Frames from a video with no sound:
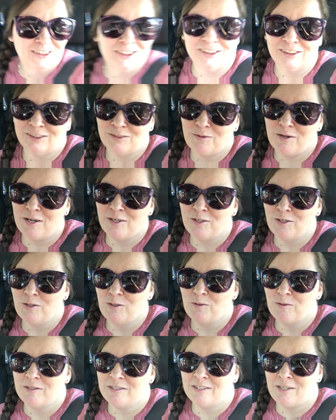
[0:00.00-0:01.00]
She's the one
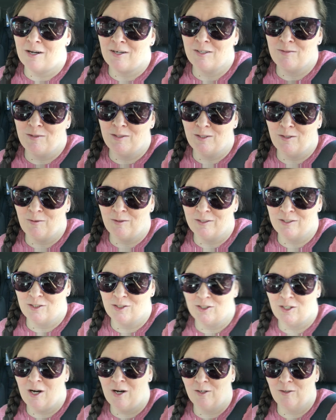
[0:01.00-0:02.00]
who is talking me to going to
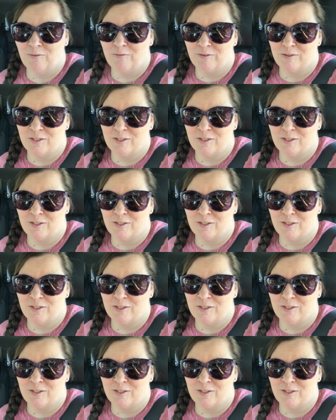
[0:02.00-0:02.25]
Chicago